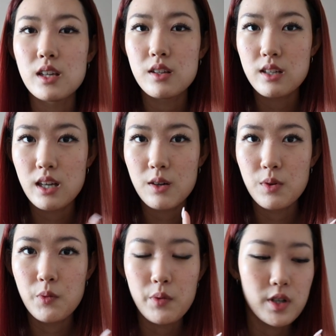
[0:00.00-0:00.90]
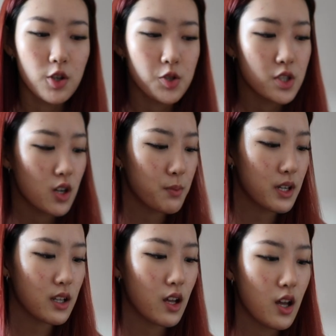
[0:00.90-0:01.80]
the other day when we were grocery
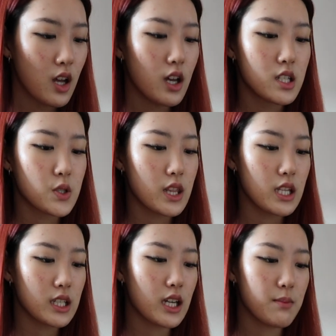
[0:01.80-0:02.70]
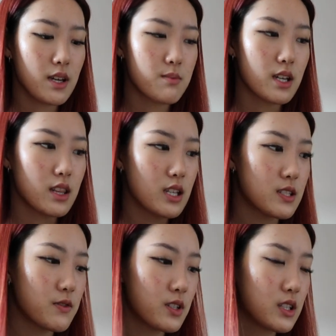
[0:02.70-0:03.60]
shopping so I think I may make
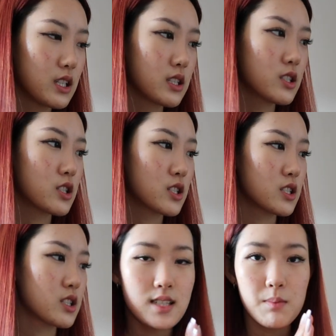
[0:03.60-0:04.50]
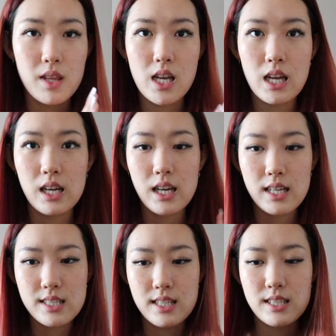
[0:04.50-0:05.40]
this for lunch, something
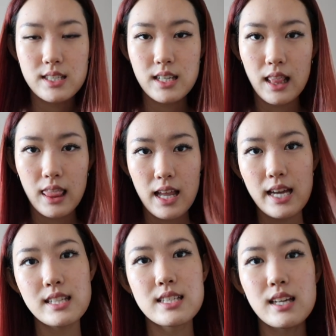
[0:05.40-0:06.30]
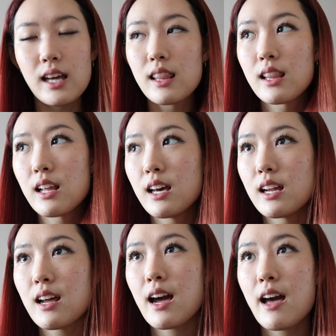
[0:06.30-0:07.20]
nice and easy and light. And
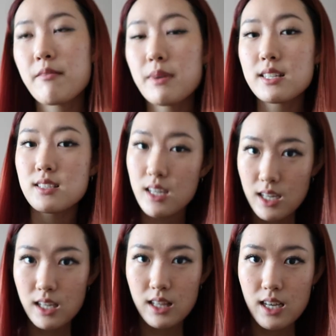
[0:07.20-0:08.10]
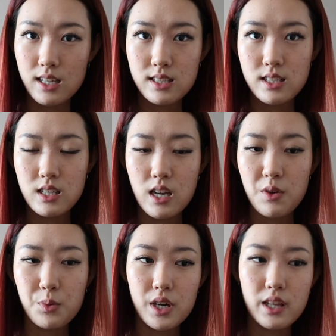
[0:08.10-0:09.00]
then I have my second class
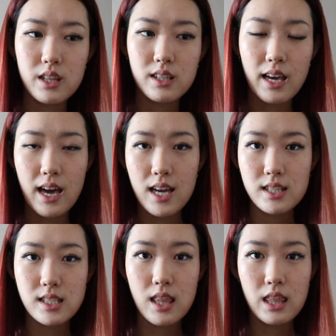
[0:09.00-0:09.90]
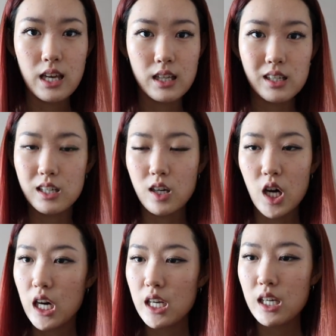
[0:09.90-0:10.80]
today with Kat, thank
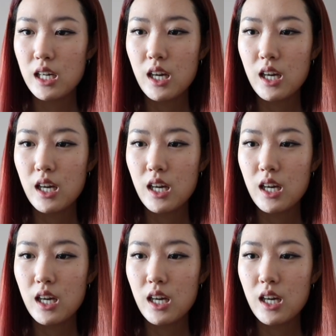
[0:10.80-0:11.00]
God.